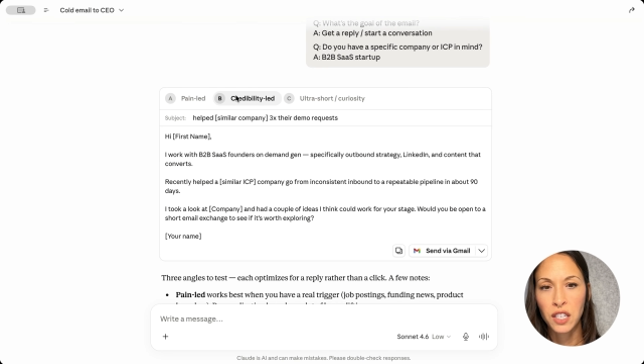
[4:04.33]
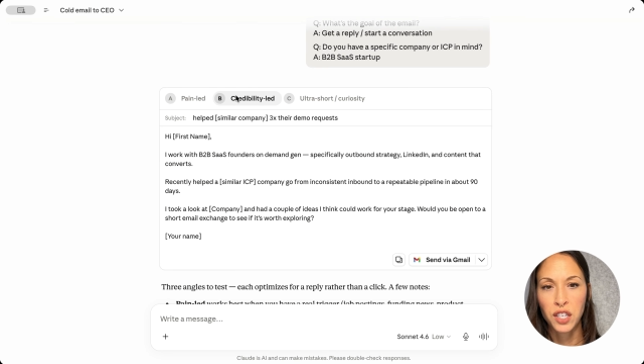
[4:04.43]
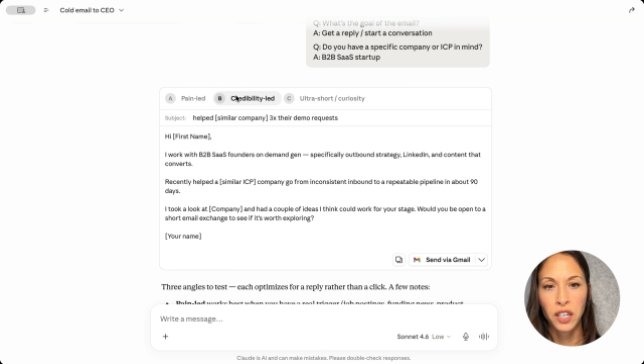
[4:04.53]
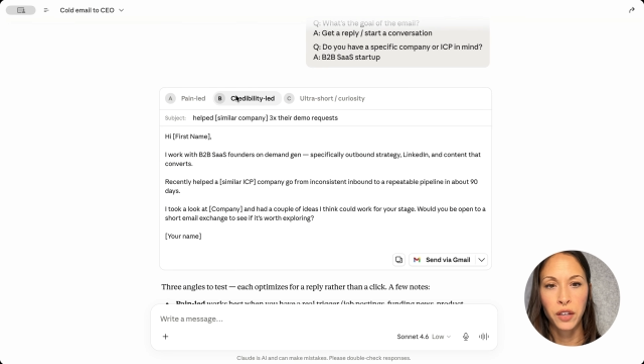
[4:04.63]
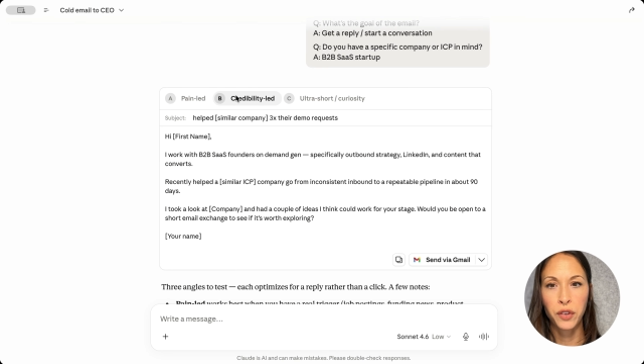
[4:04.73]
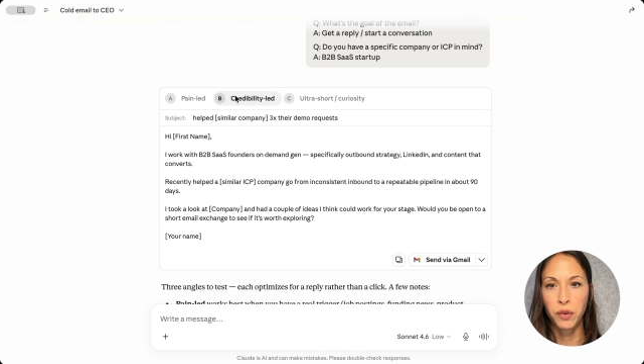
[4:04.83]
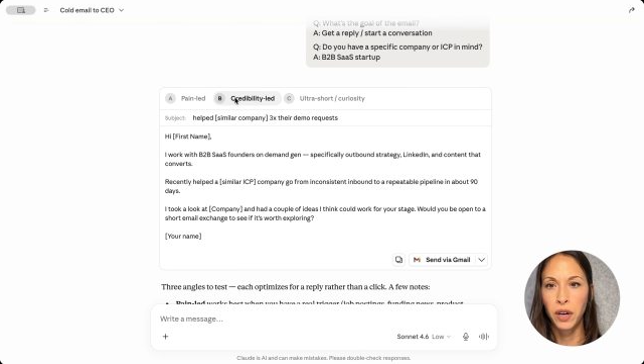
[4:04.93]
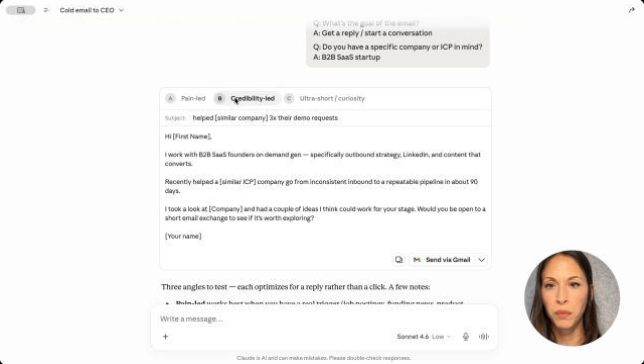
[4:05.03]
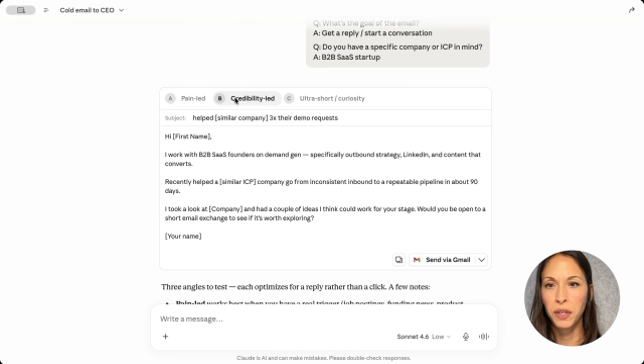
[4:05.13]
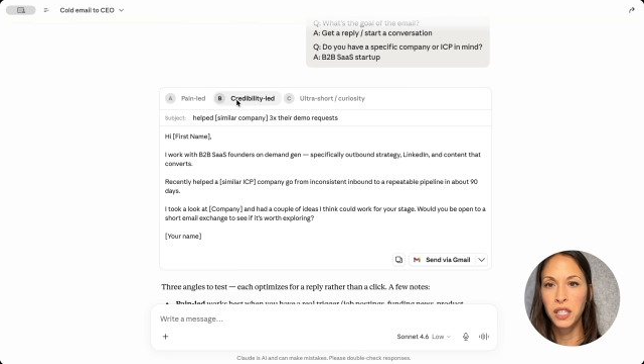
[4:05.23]
Let's check out the
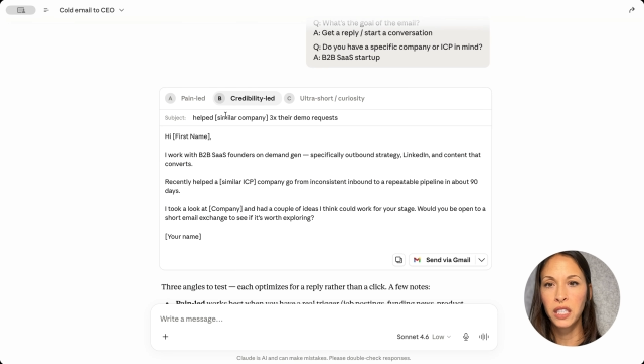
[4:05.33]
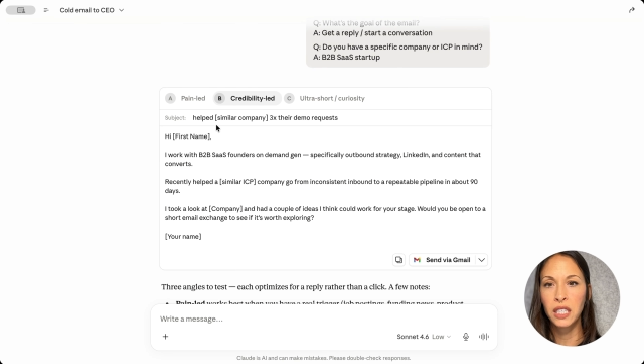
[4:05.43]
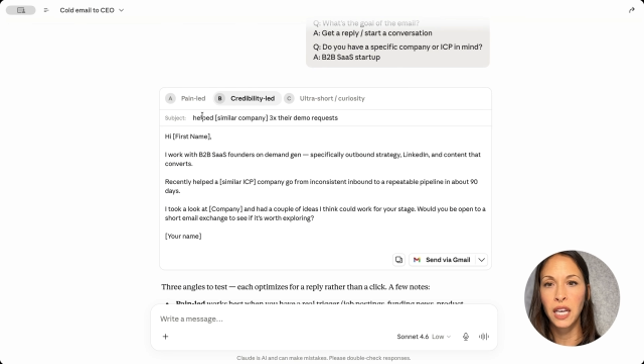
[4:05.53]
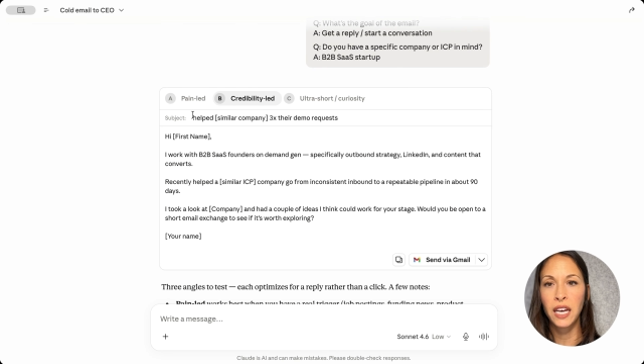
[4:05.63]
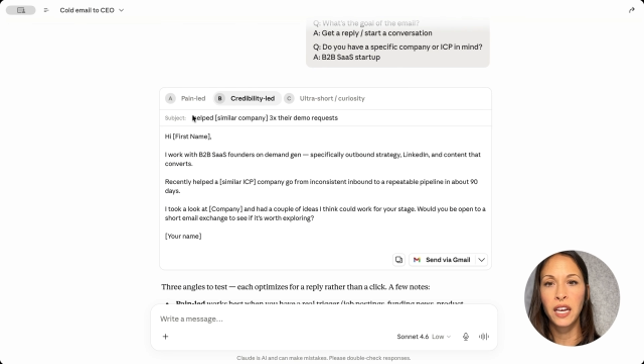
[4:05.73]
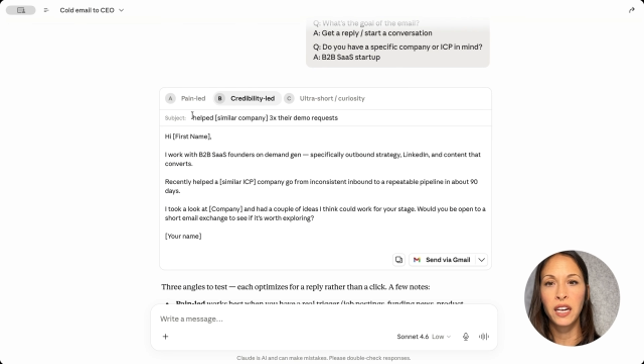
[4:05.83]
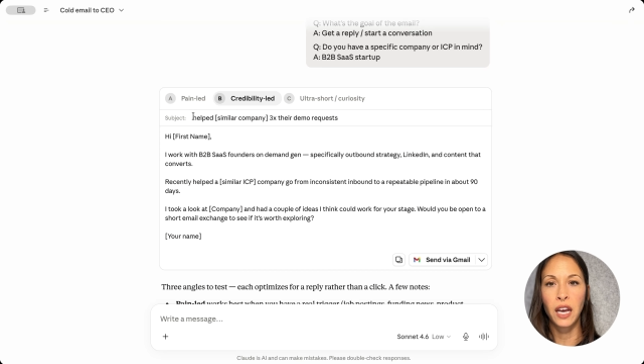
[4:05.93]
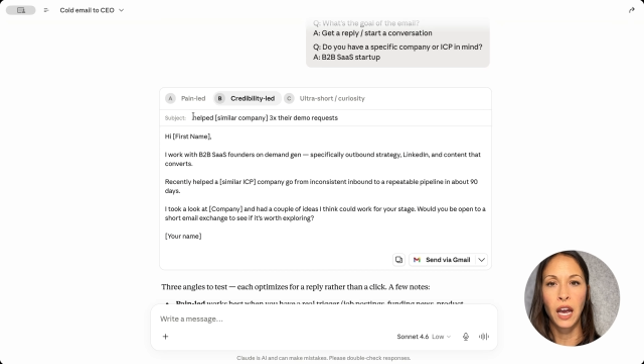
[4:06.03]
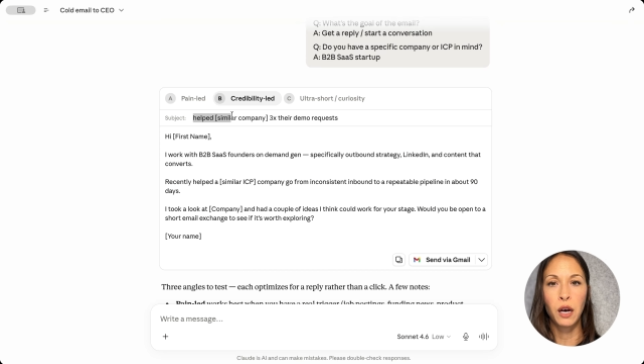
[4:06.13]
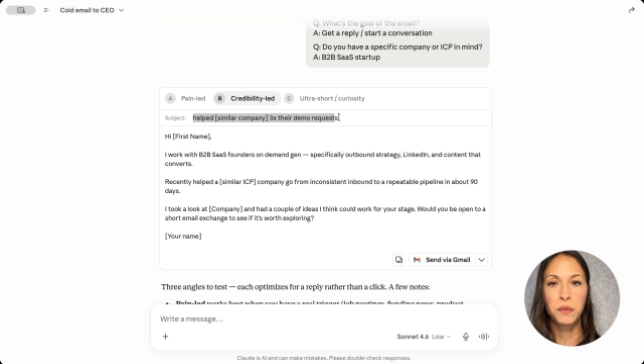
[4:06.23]
credibility led.
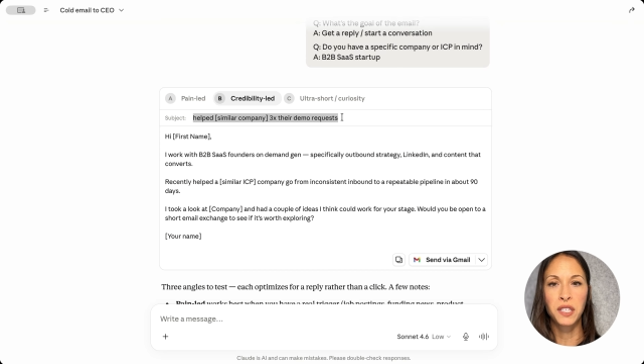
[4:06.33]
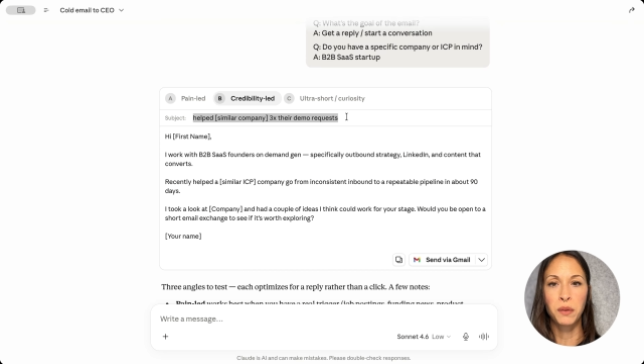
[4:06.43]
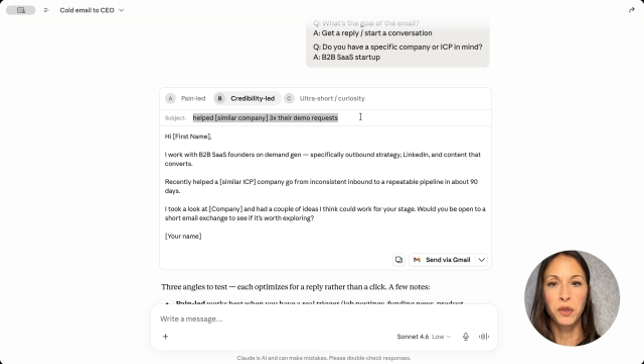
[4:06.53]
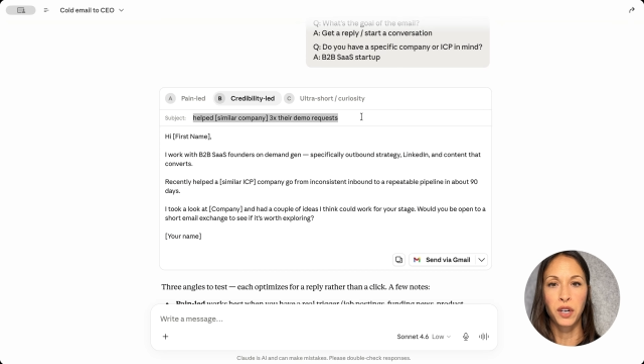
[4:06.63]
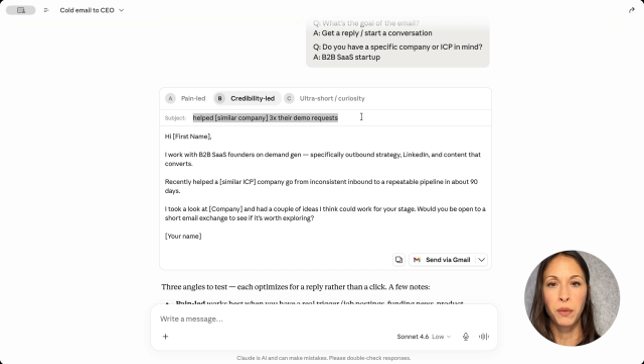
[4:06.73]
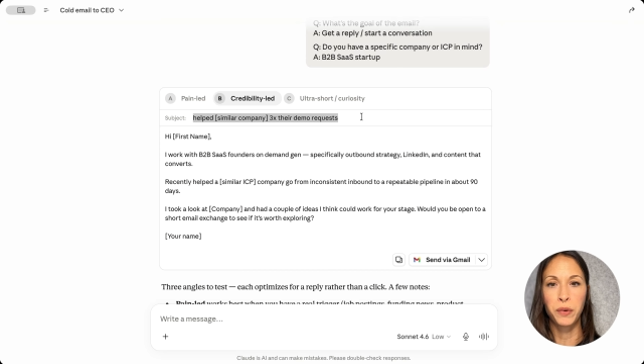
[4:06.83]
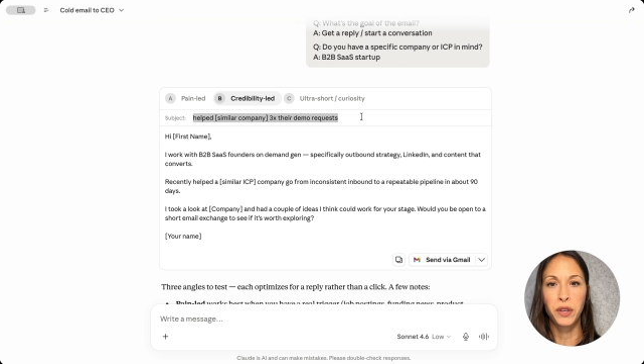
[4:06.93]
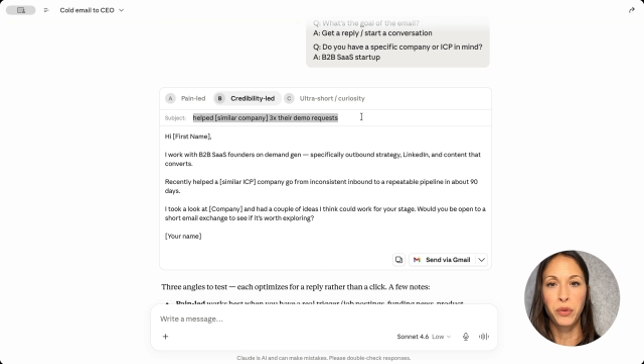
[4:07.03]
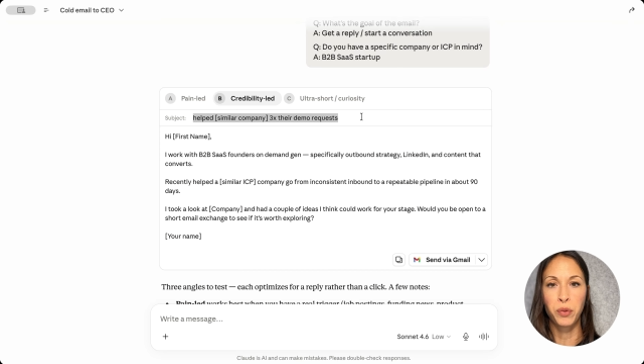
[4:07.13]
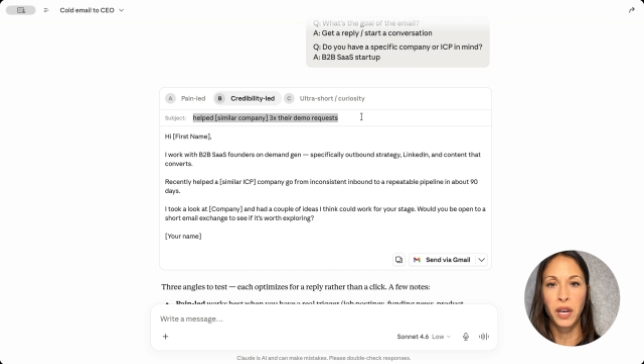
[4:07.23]
I help similar
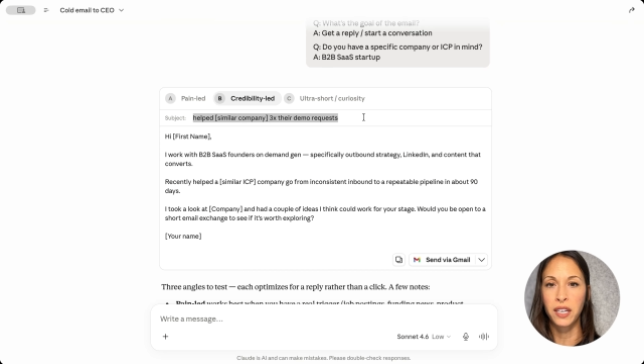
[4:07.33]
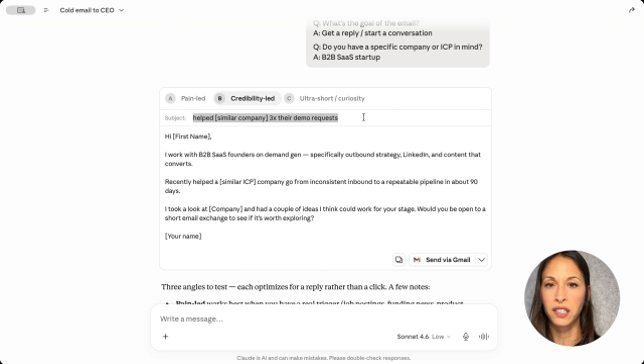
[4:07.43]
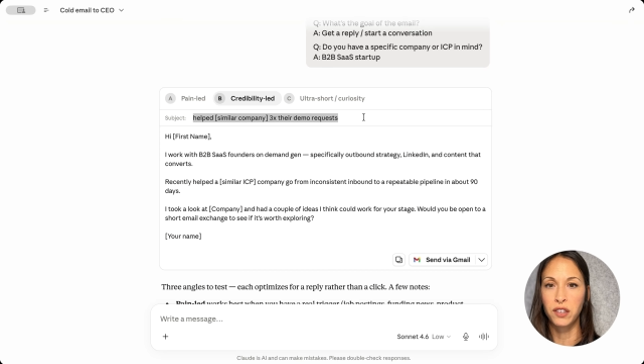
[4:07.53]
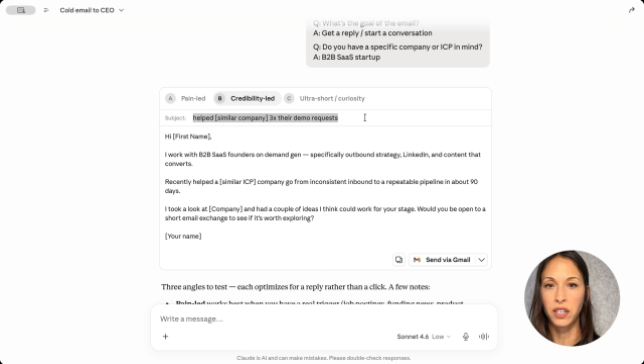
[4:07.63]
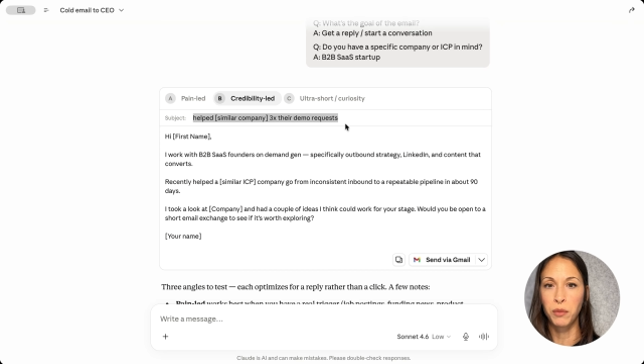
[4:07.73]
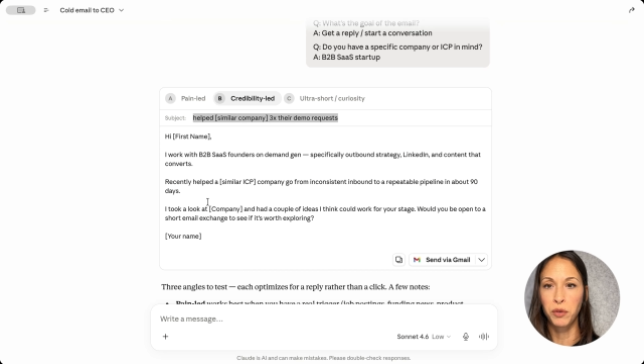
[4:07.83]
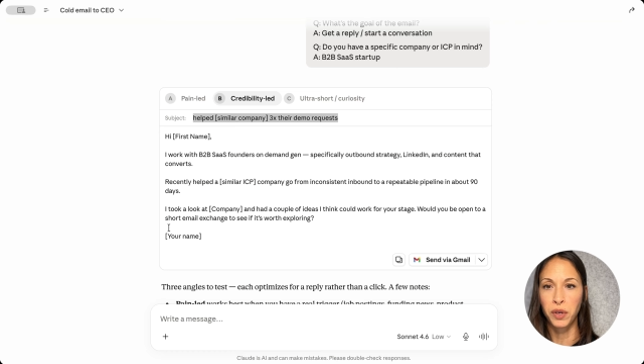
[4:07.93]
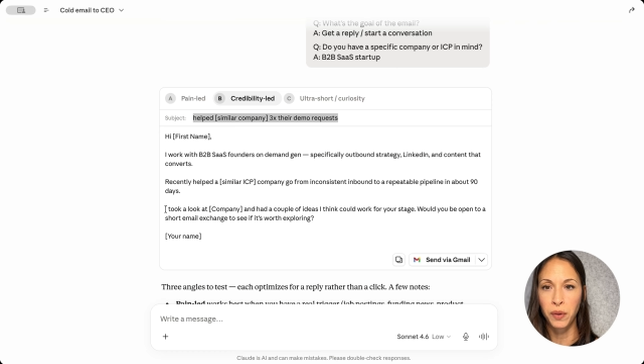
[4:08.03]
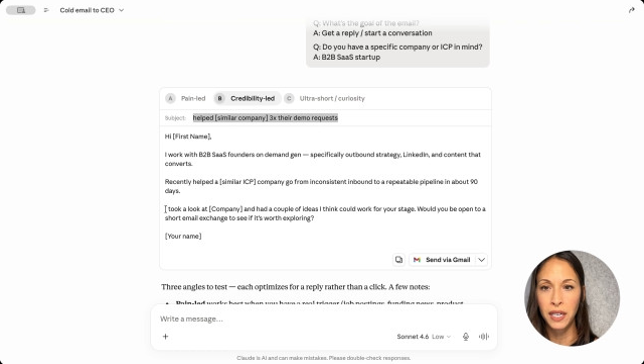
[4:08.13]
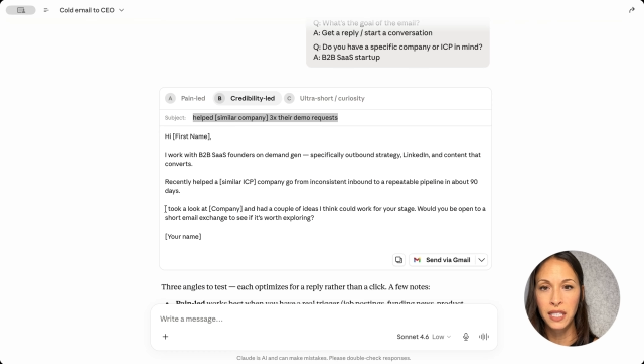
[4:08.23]
company 3x their demo
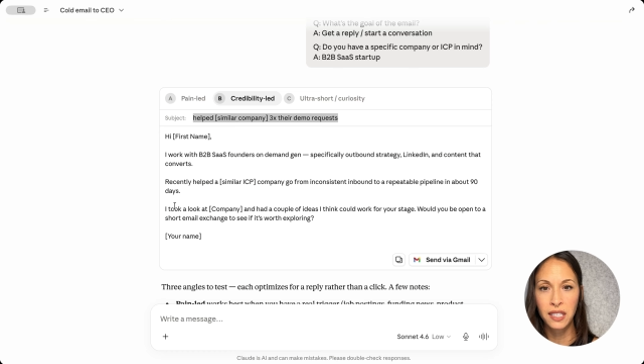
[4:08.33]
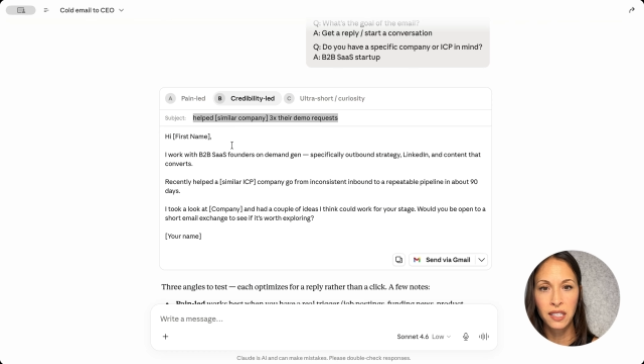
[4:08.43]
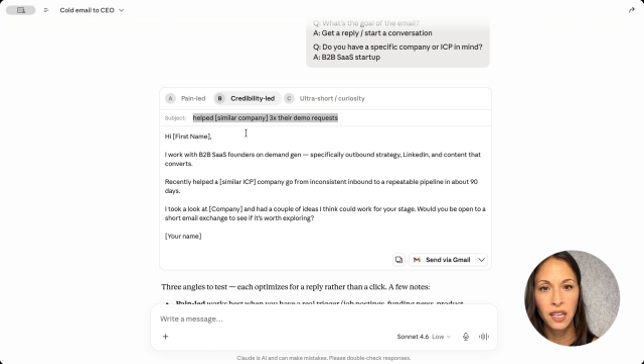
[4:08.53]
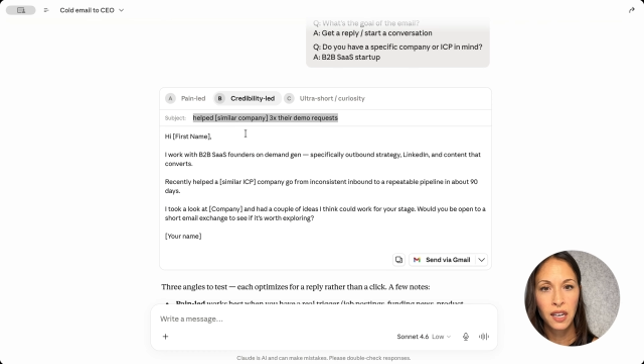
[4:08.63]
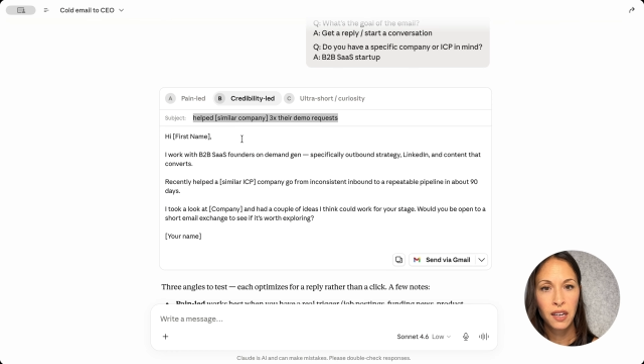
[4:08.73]
requests.